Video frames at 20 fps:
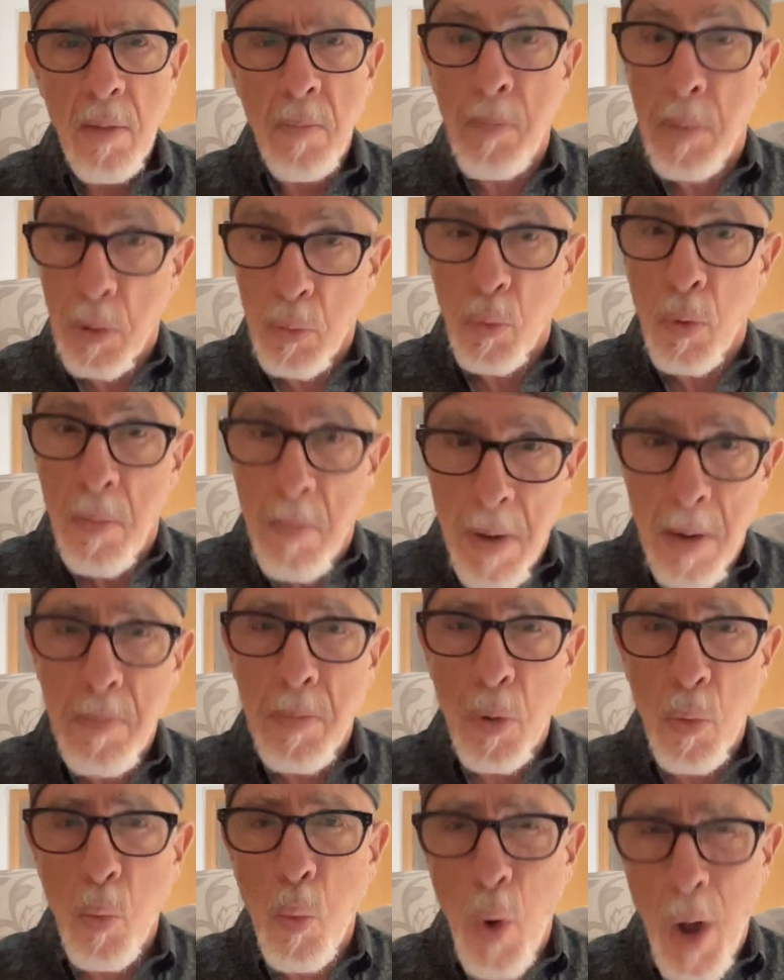But
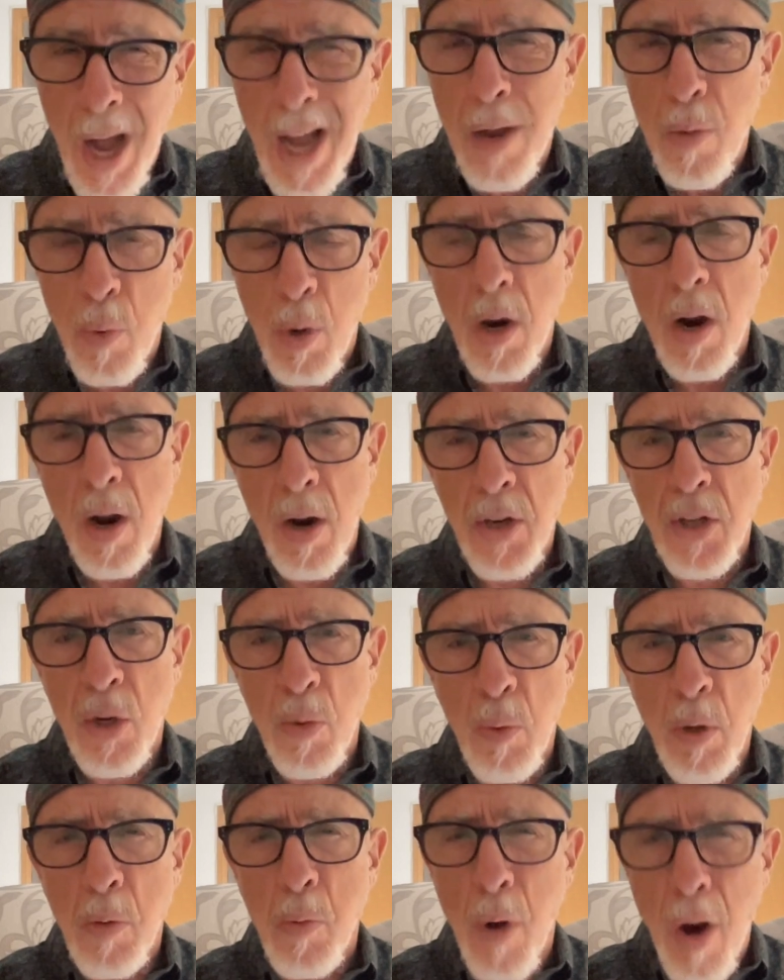remember why we're
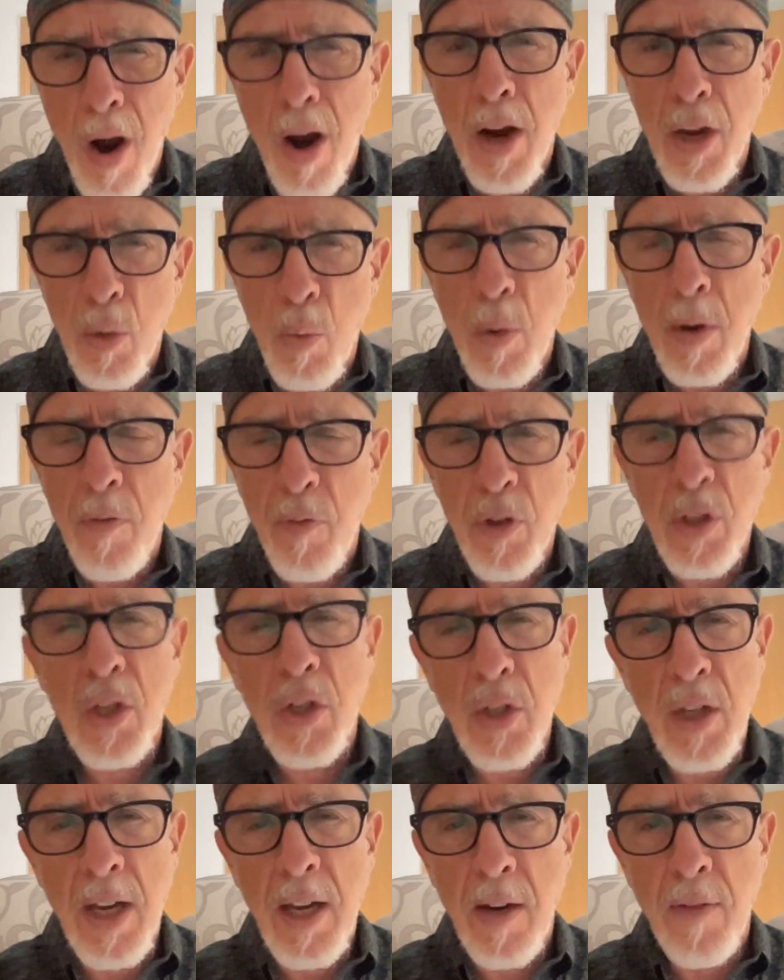arguing. We're arguing for the
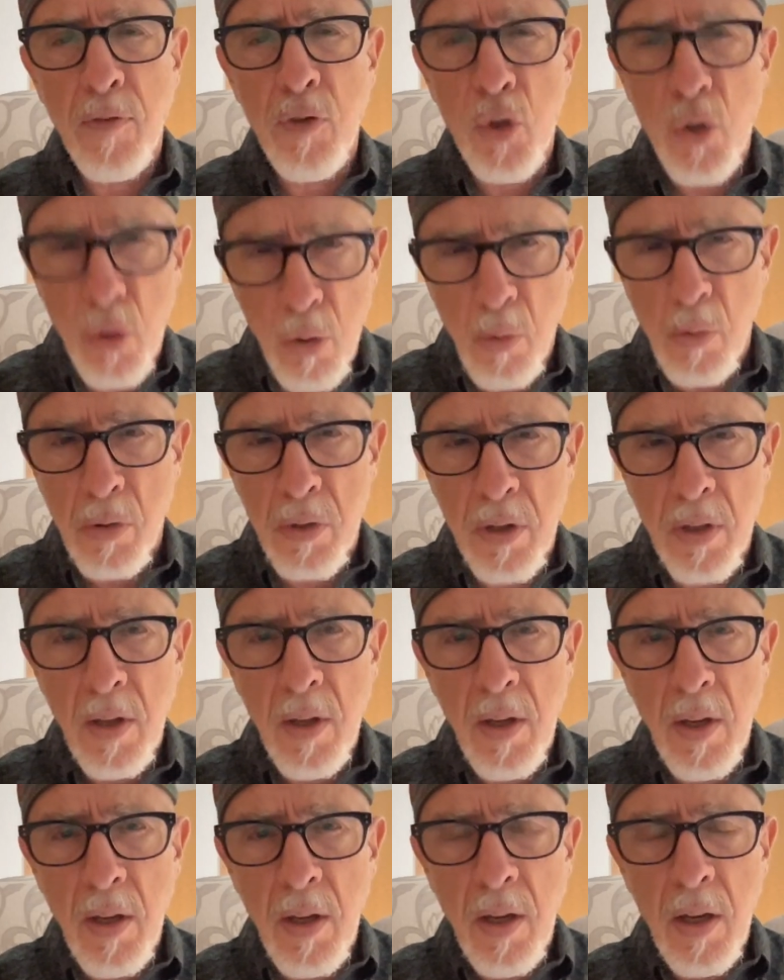sake of truth,
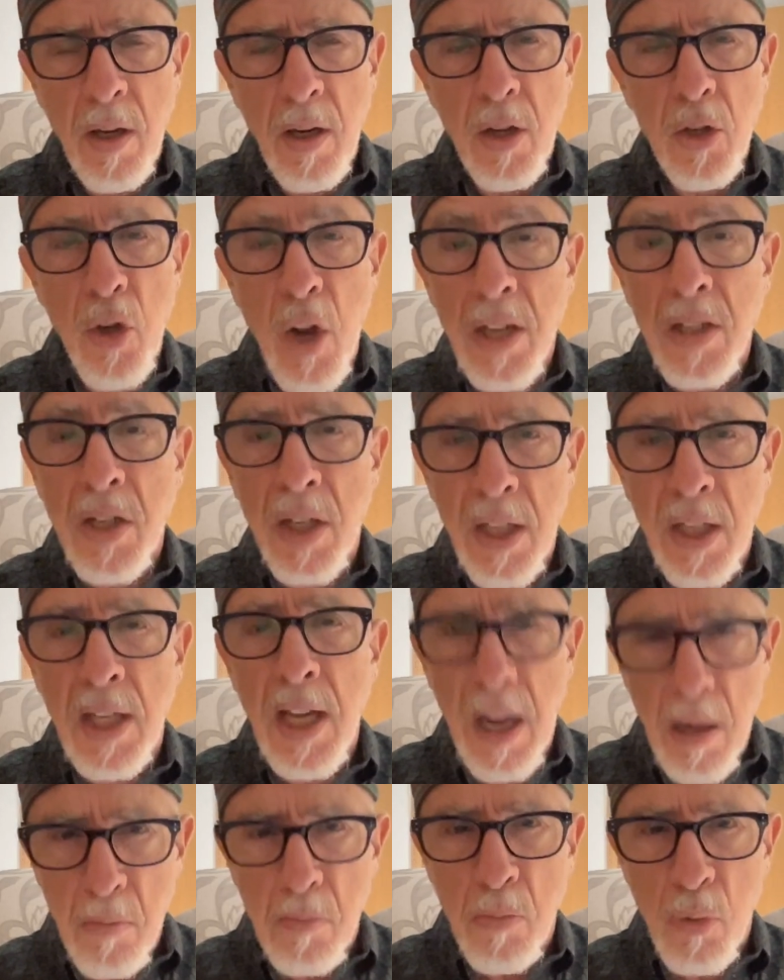not to
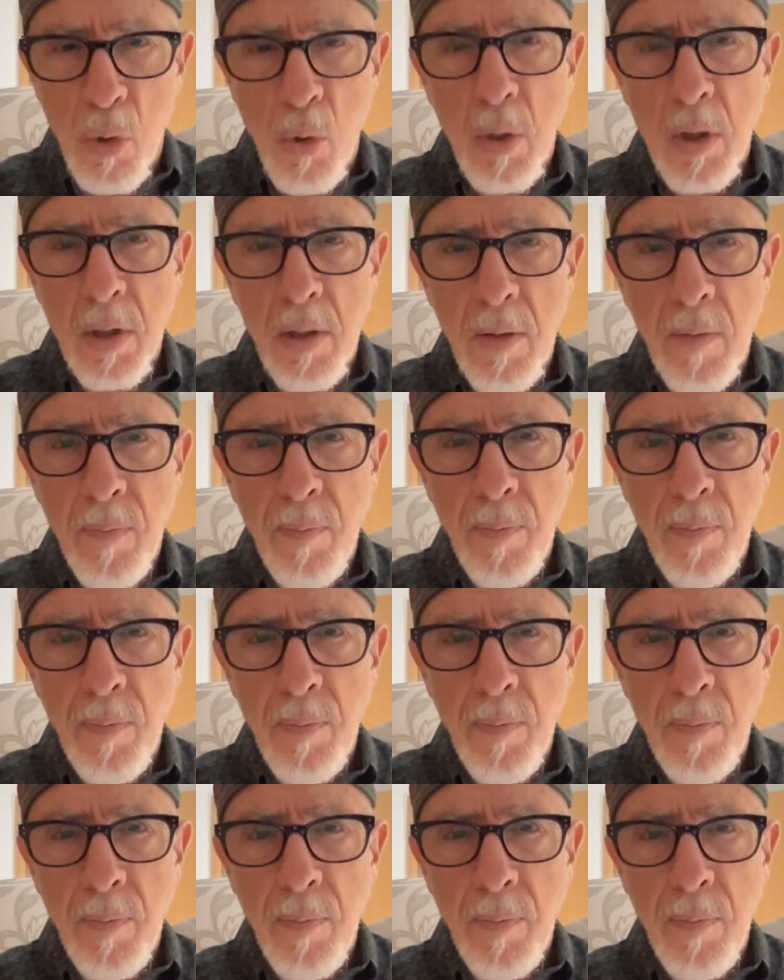get more